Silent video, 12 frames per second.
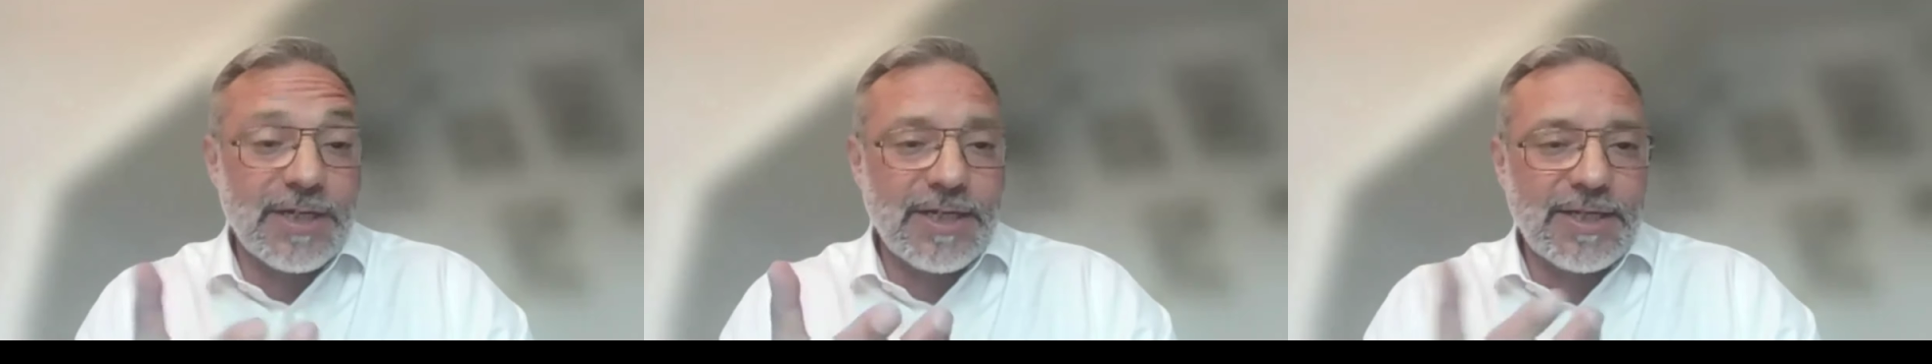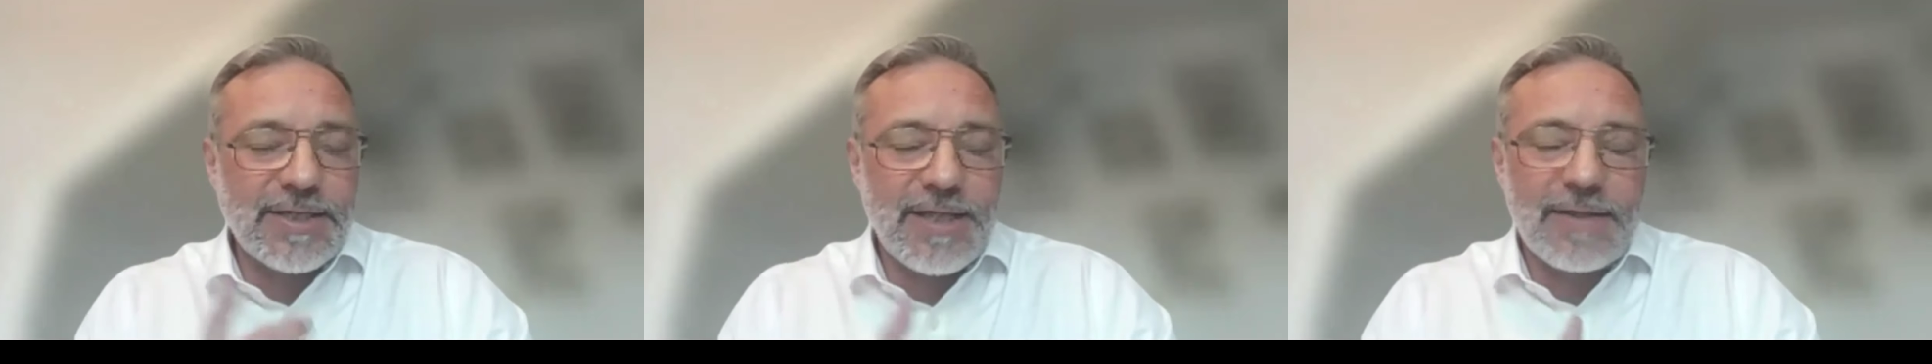At
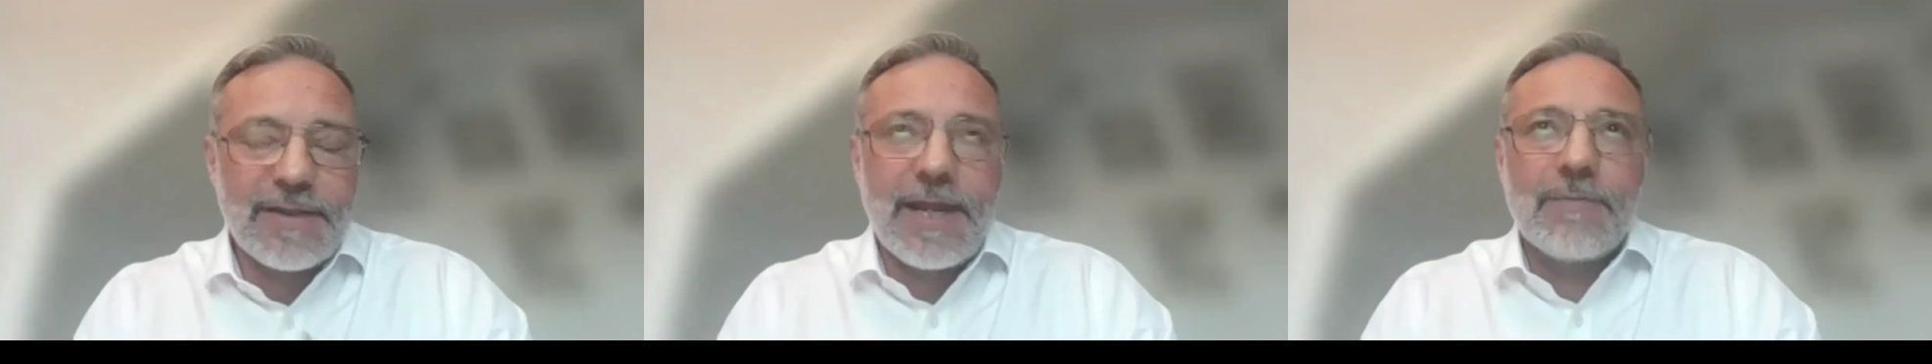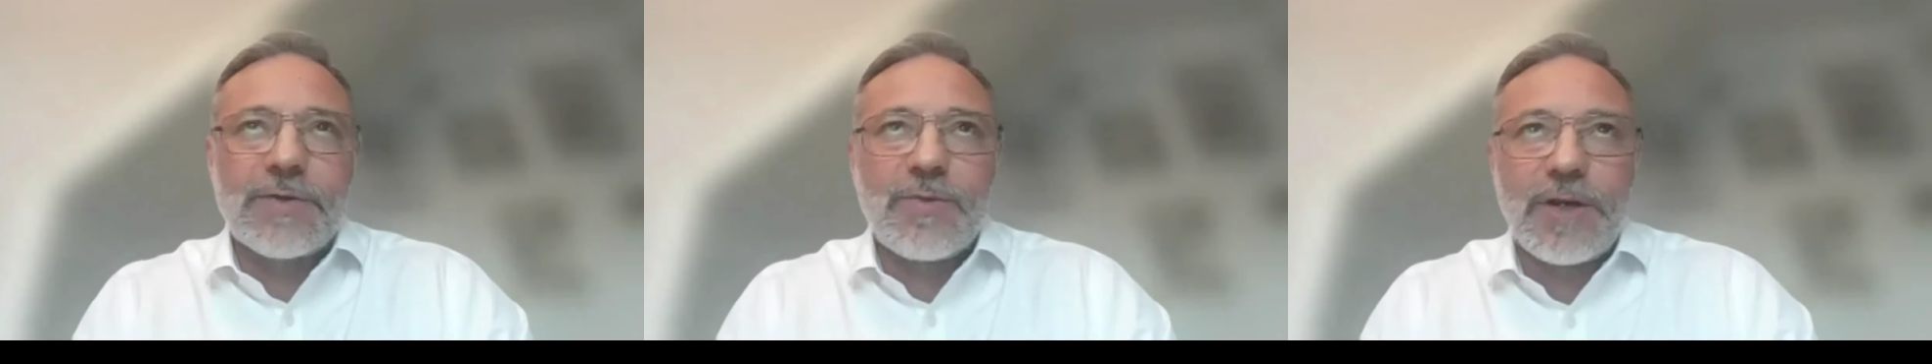least
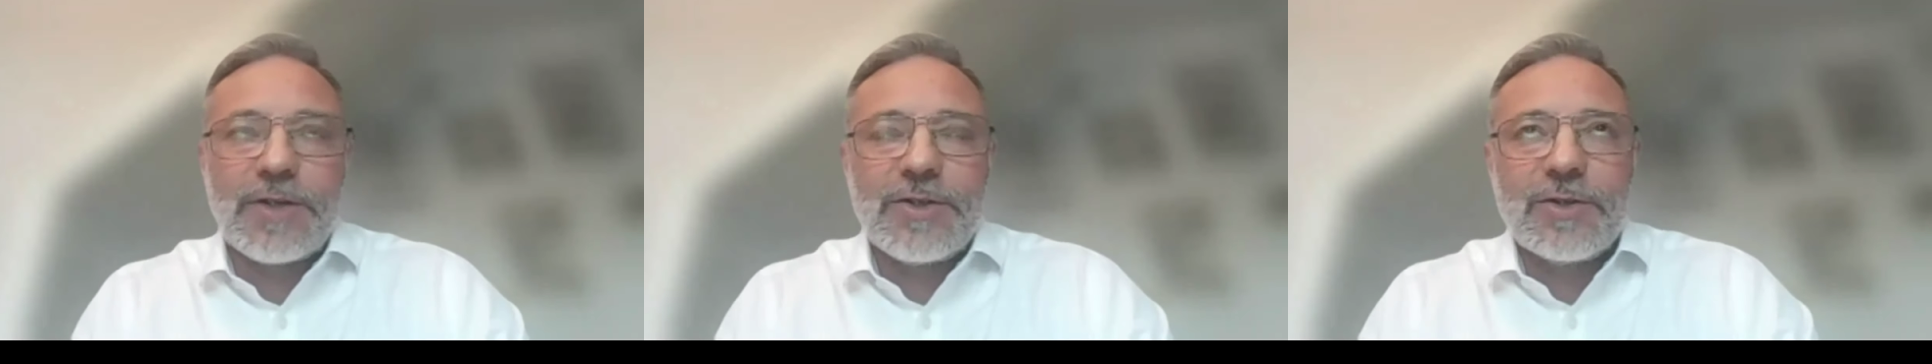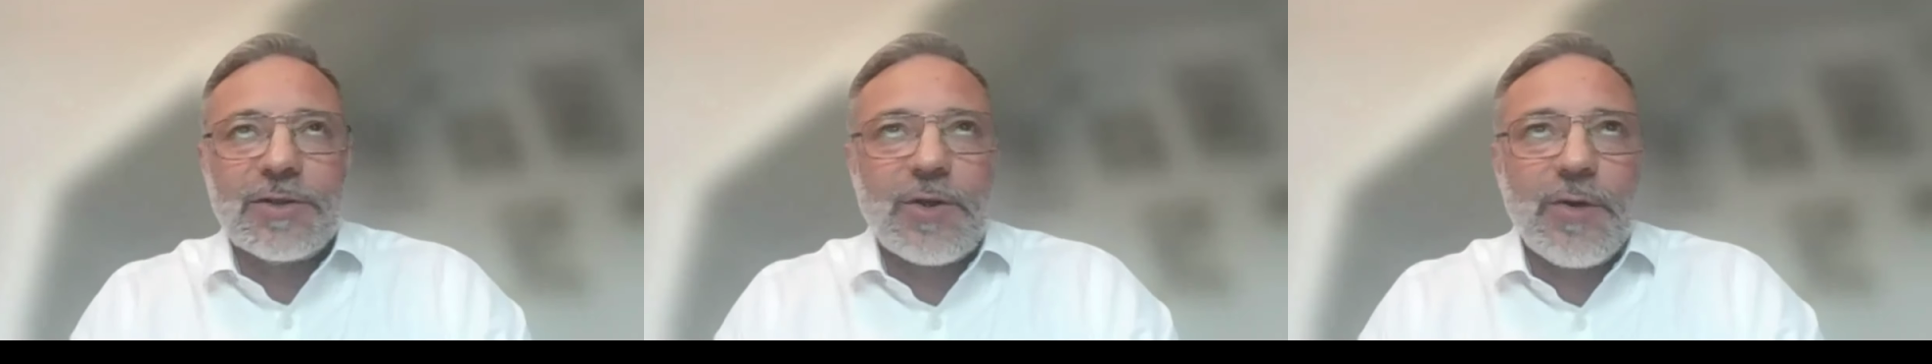that was what I
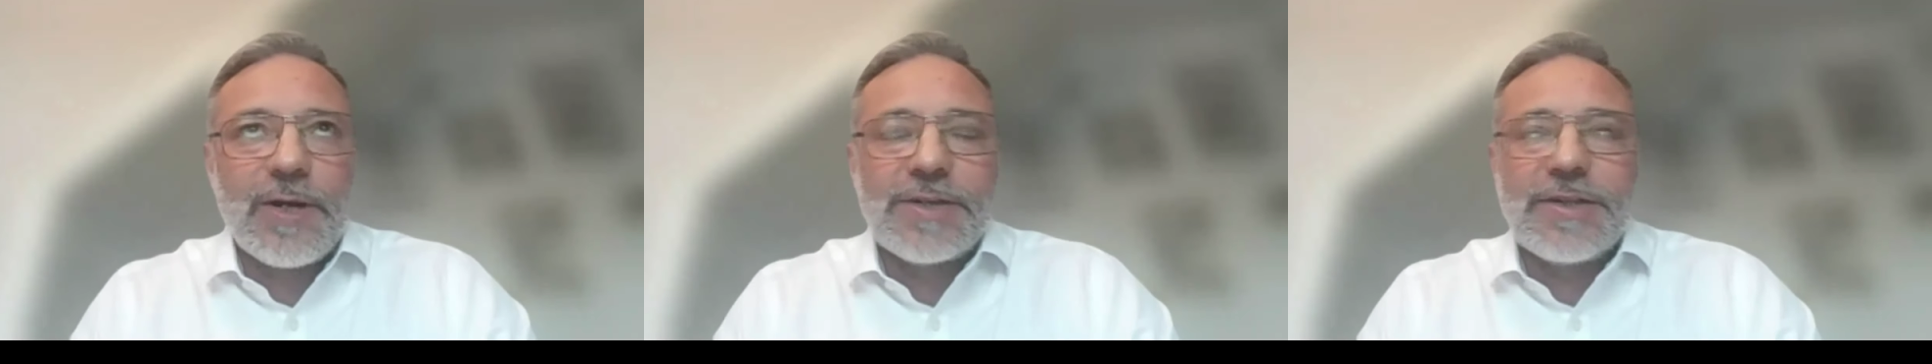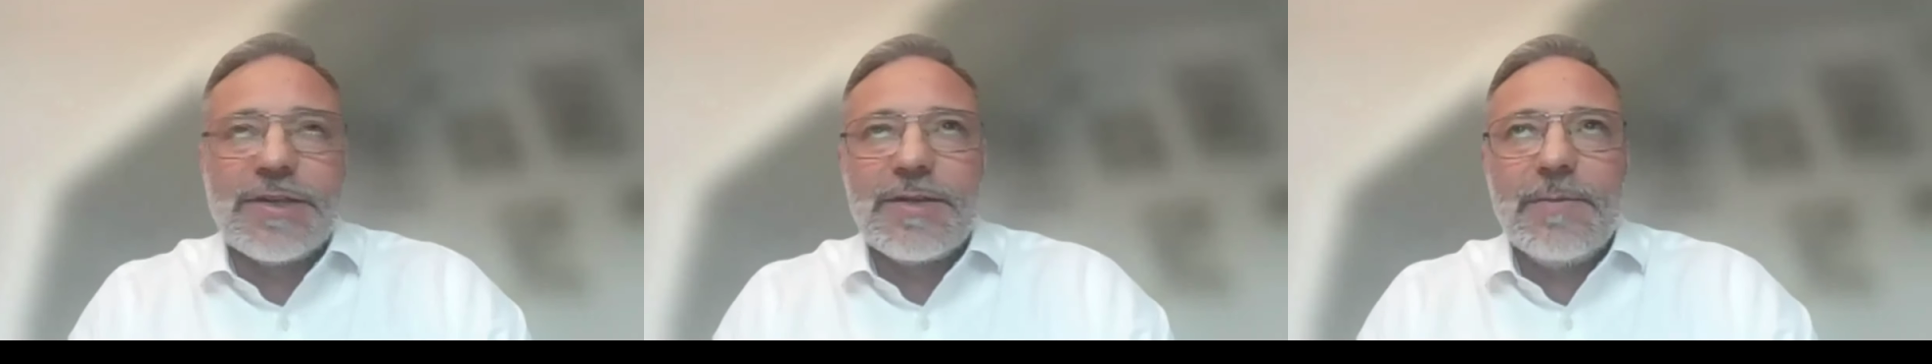took the
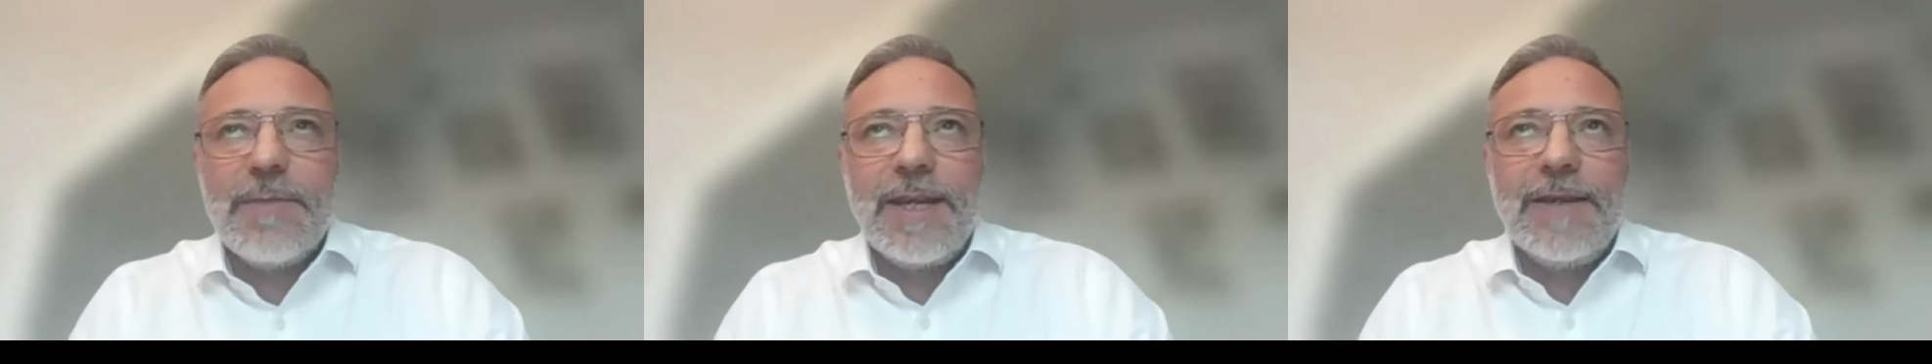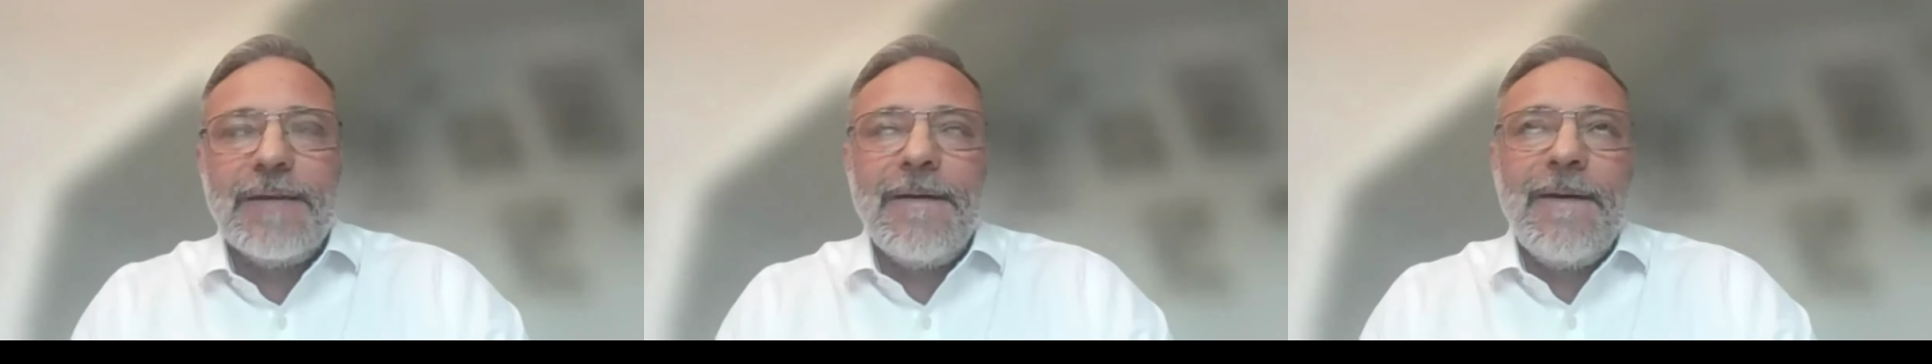question to
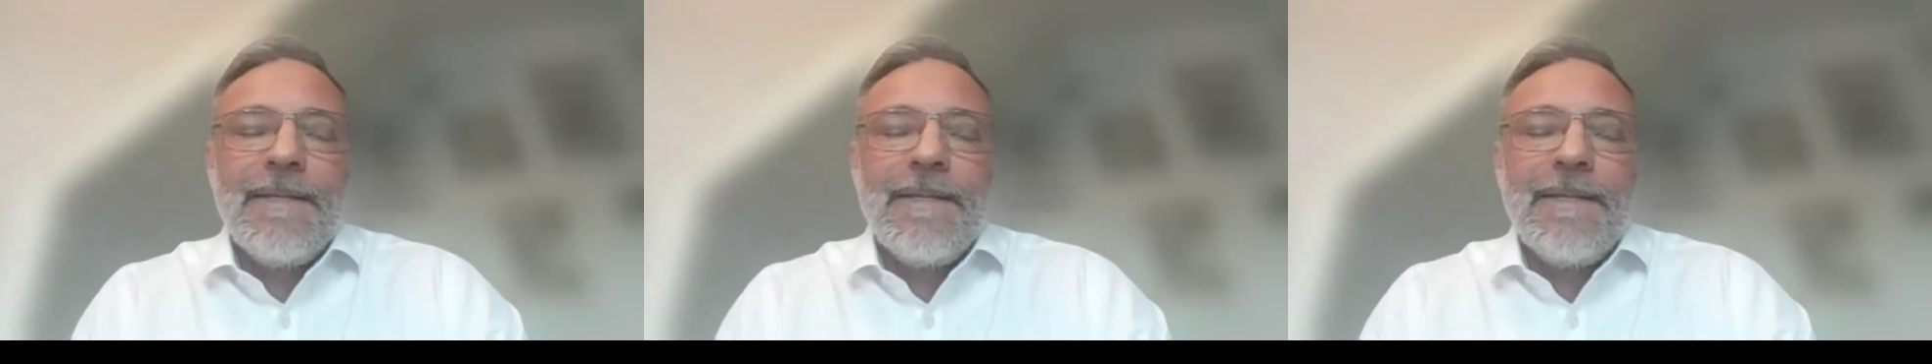mean.